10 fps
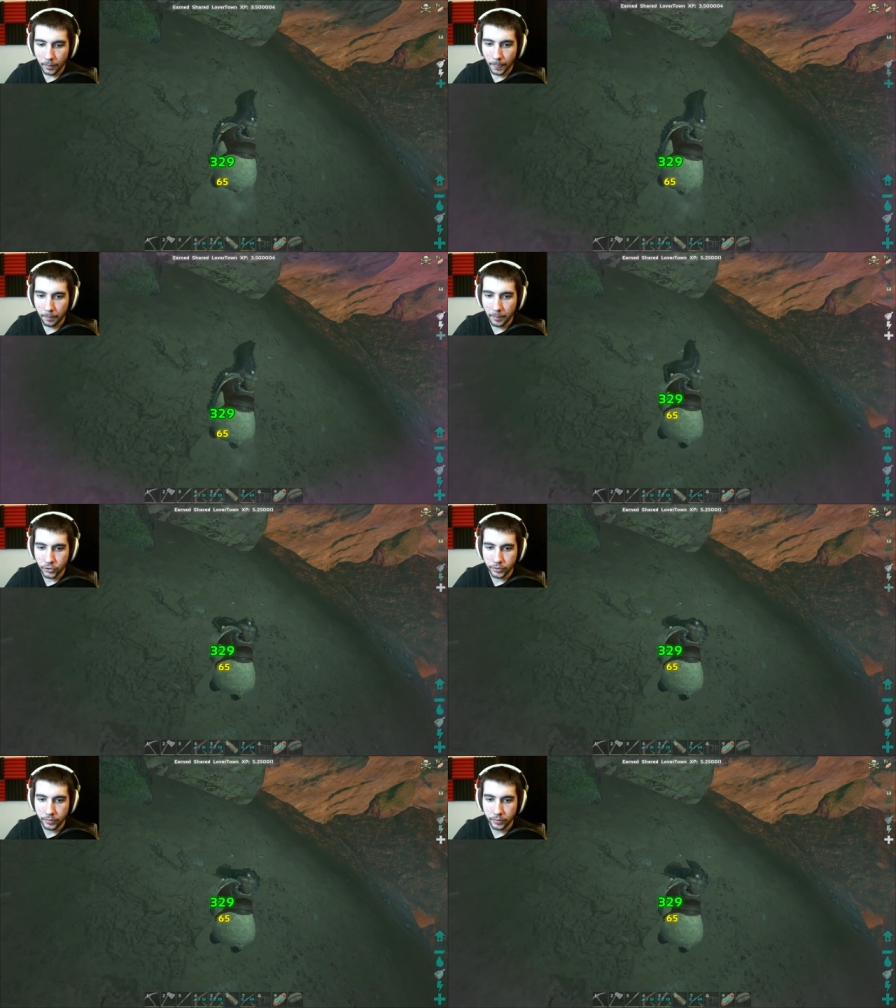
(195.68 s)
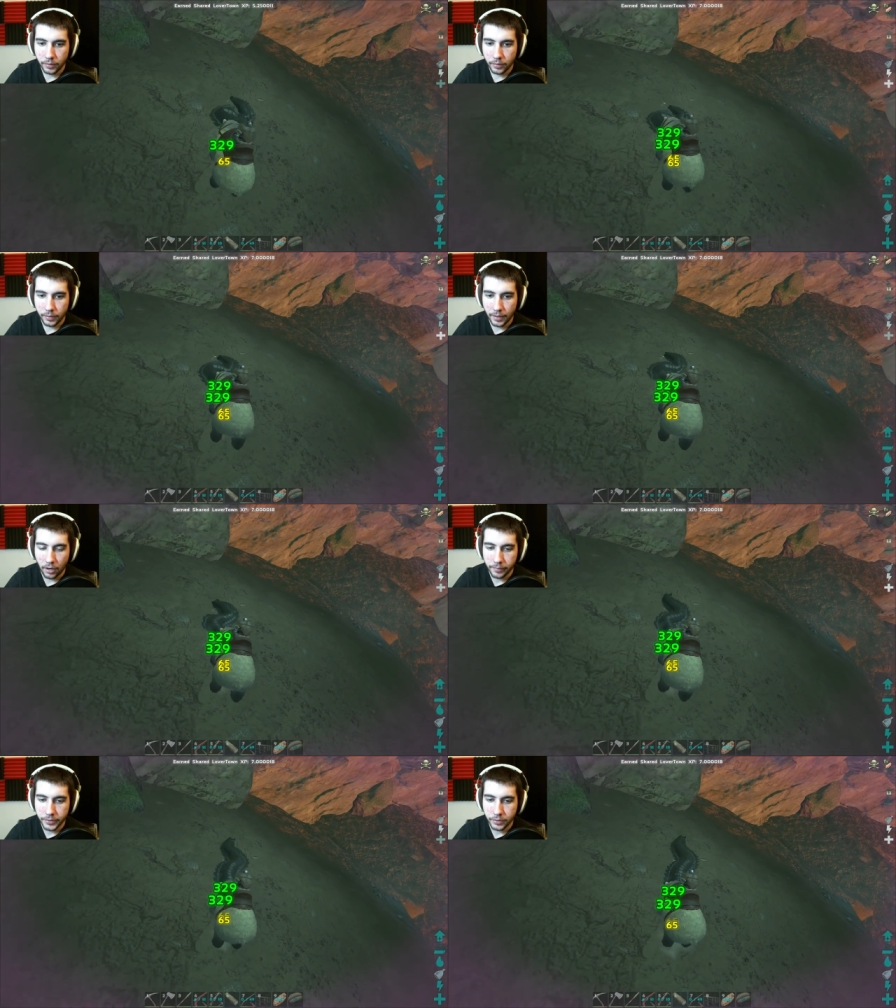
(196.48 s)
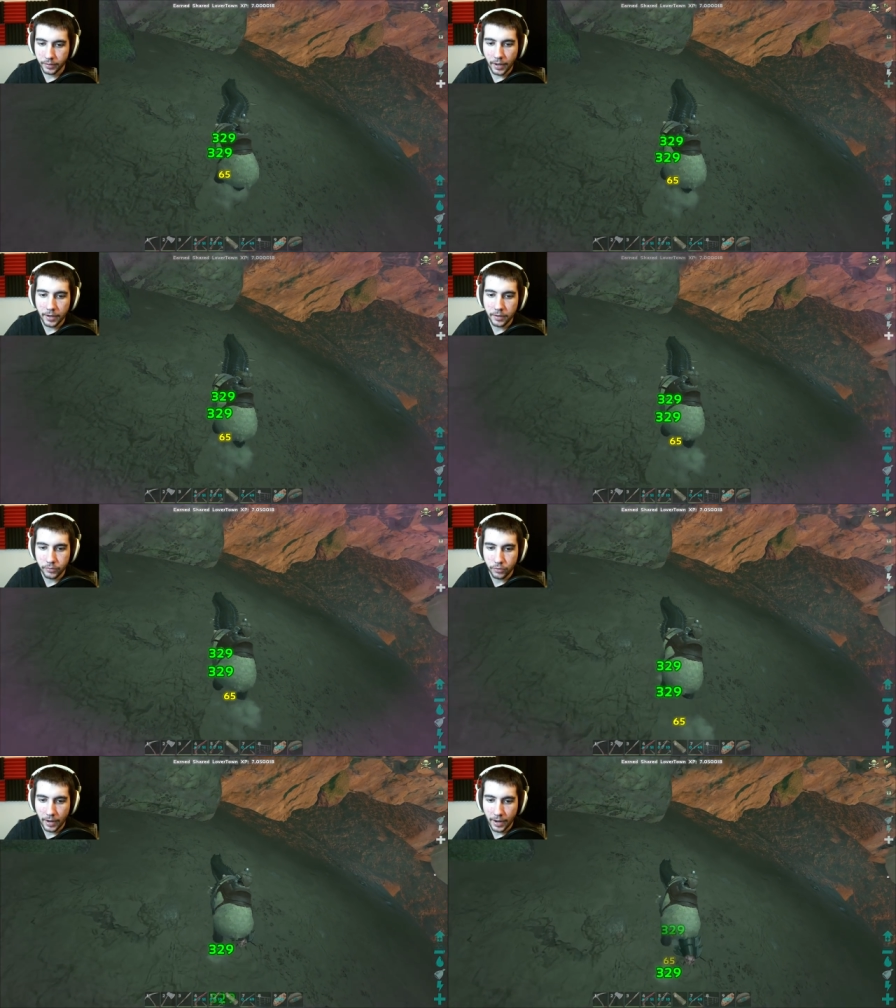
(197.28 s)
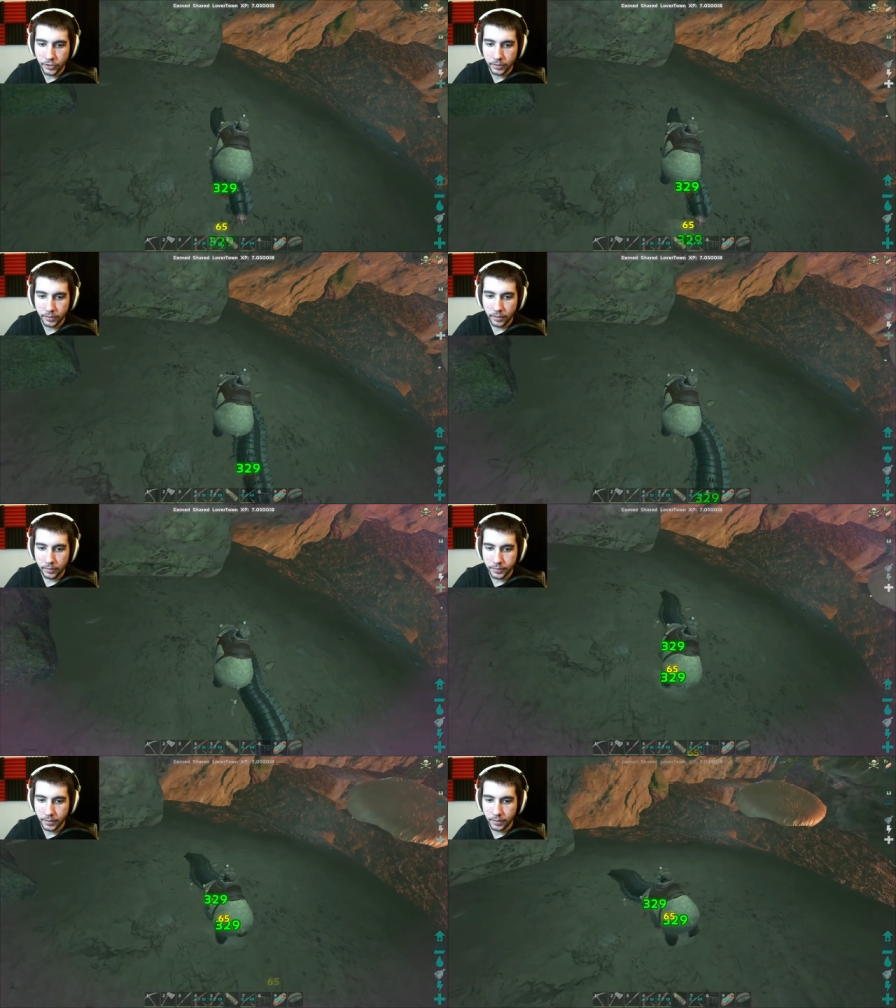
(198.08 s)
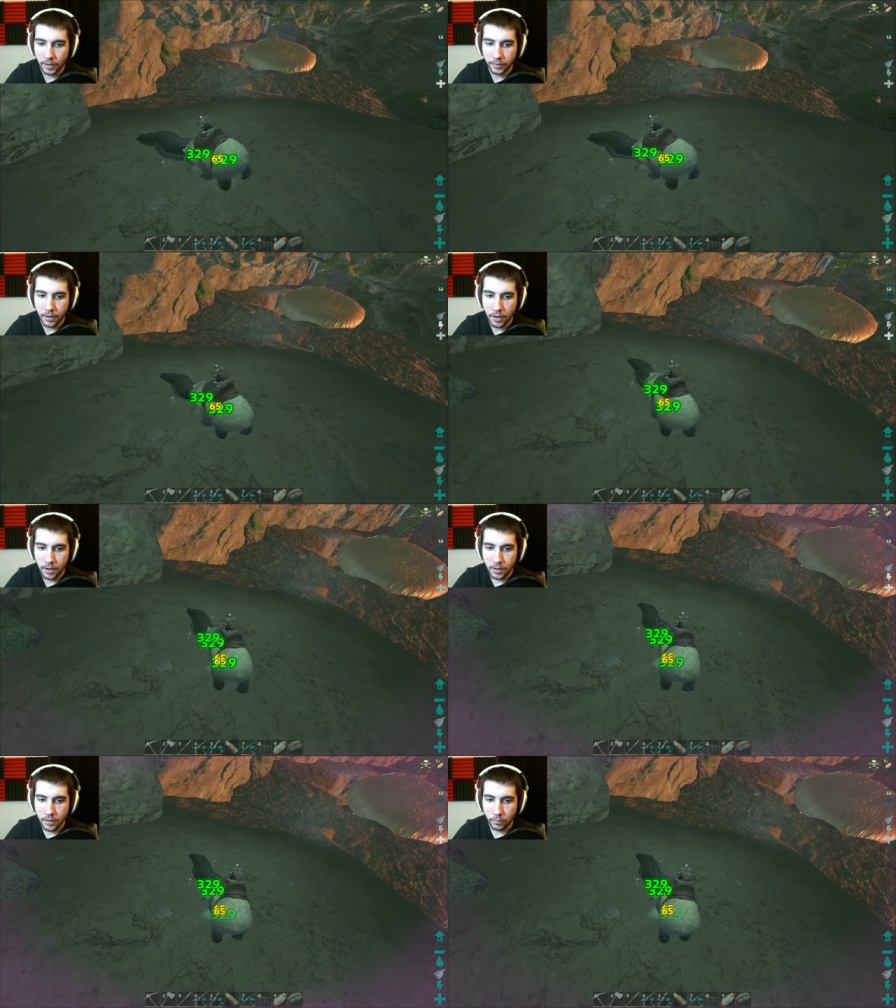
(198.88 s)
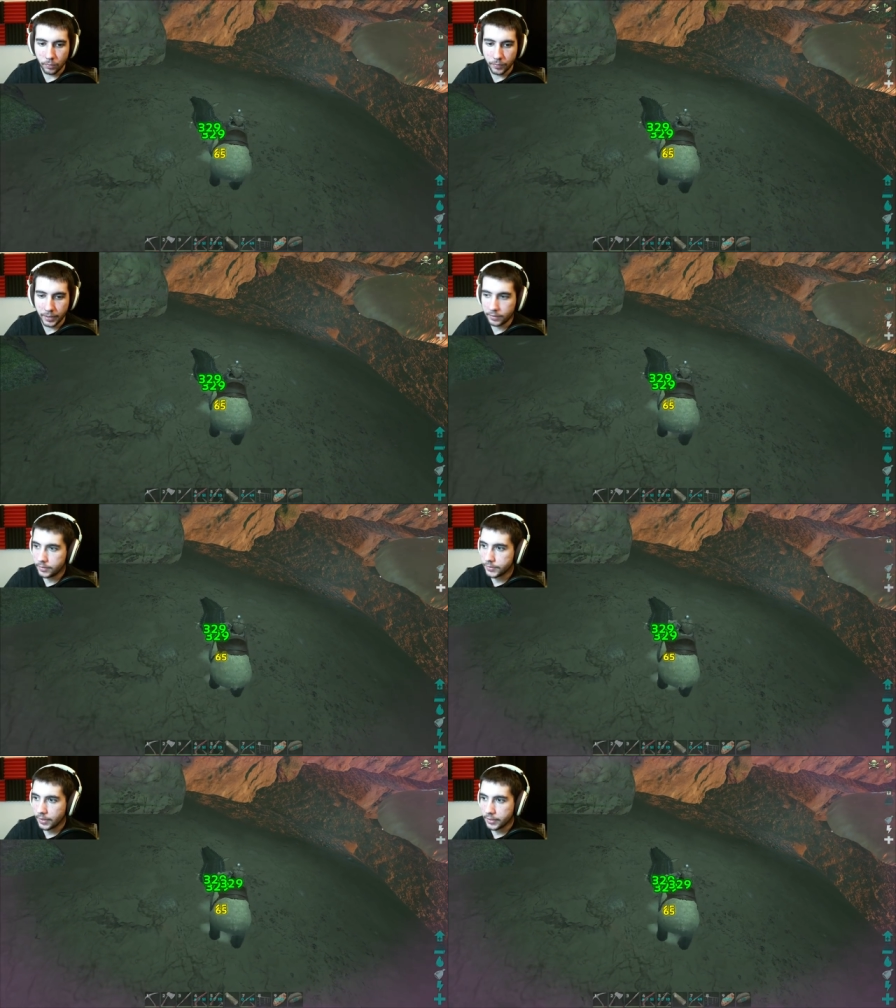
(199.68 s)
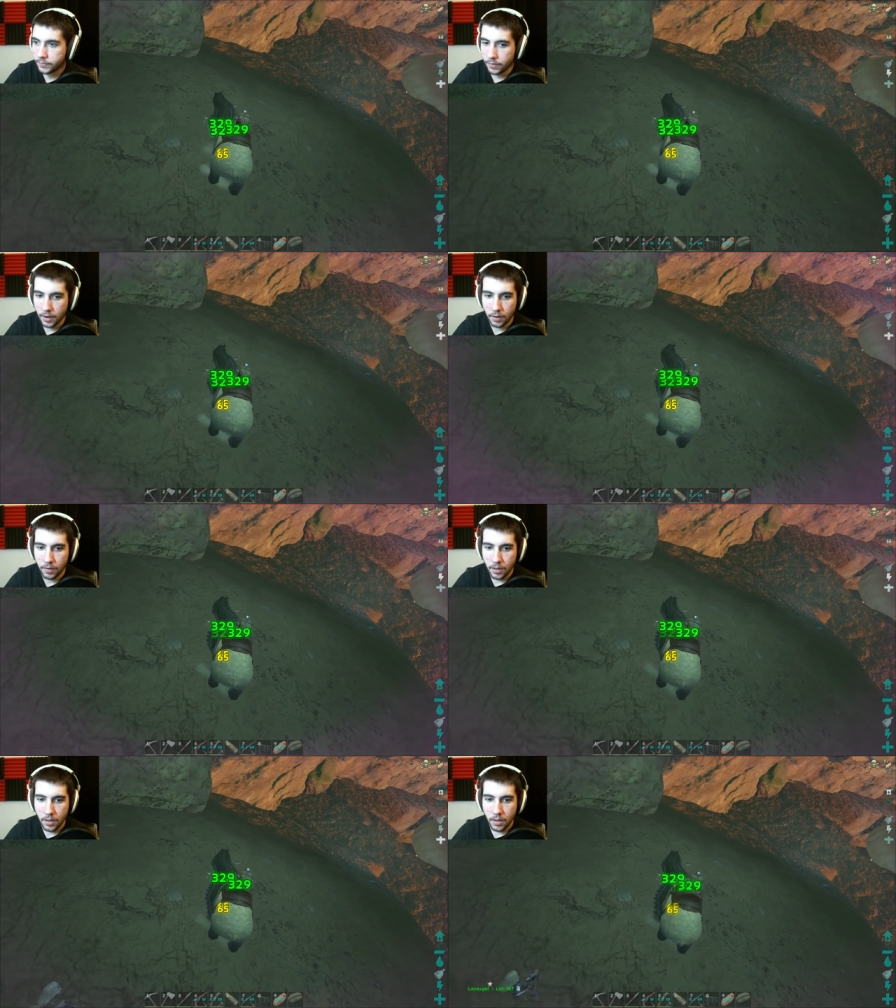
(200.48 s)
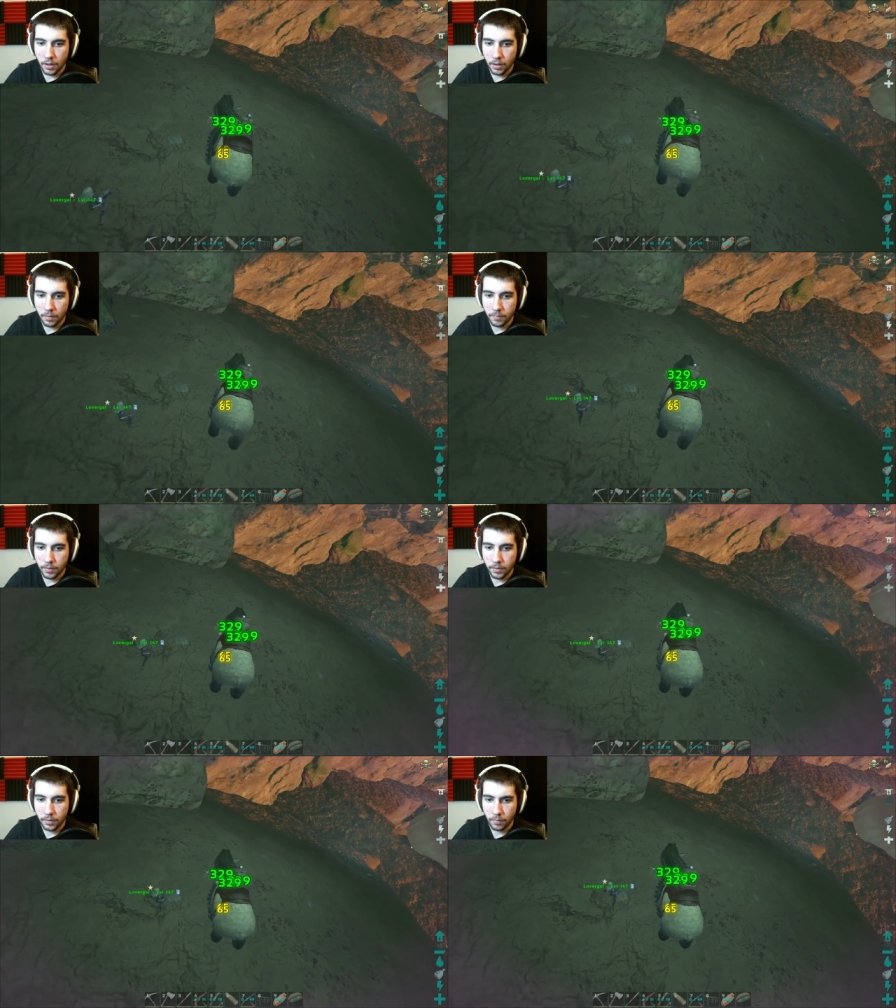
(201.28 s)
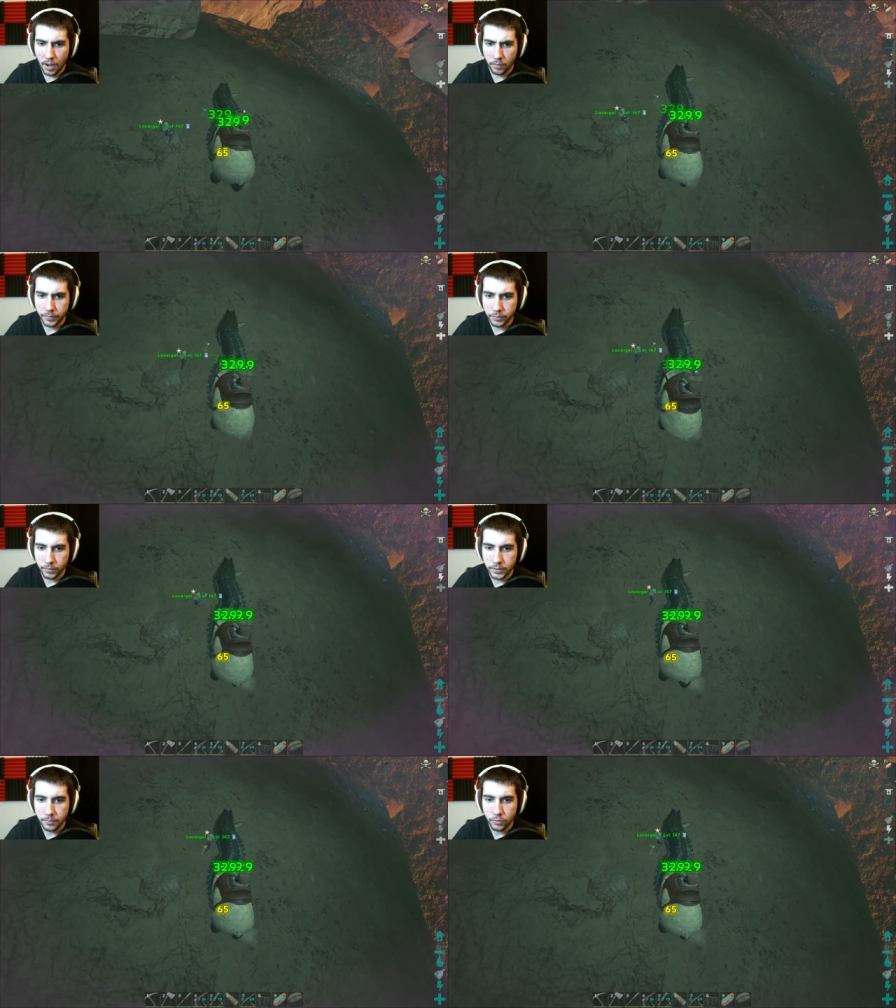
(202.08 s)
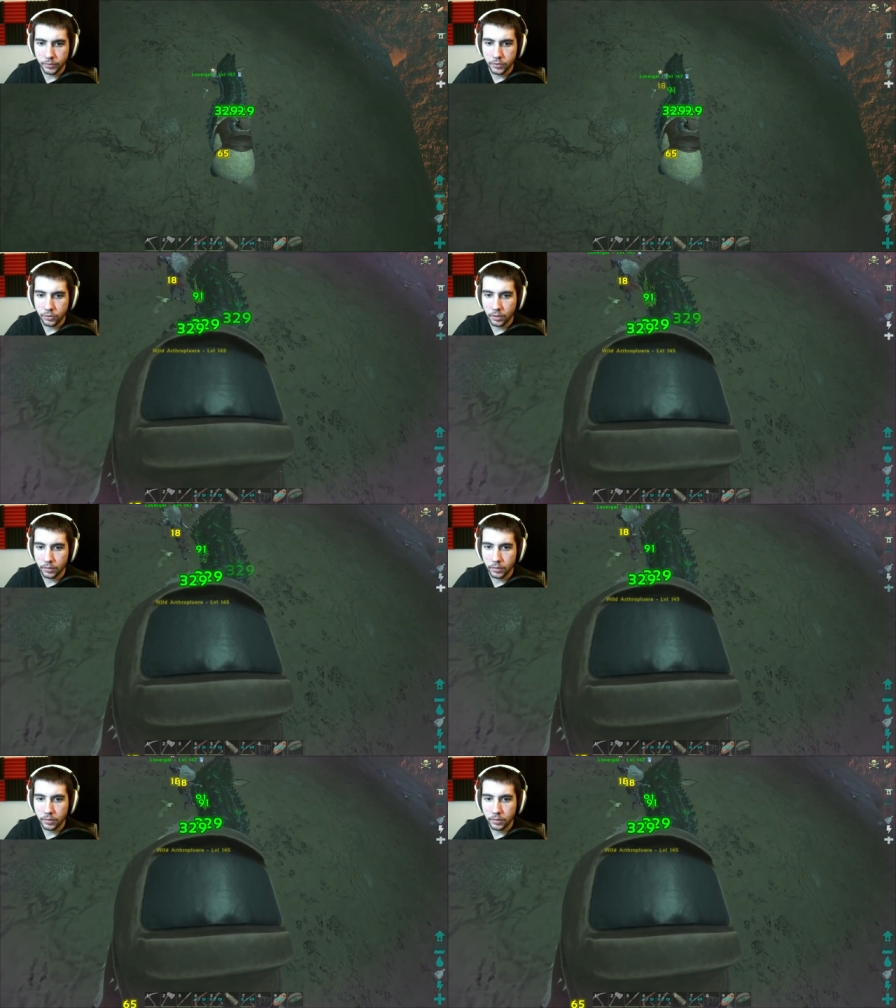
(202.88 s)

I Make sure you, I yeah, harvest all the chitin, use your hatchet. Let's get down there. We'll forget these guys for now. Um, wow, this one seems really strong.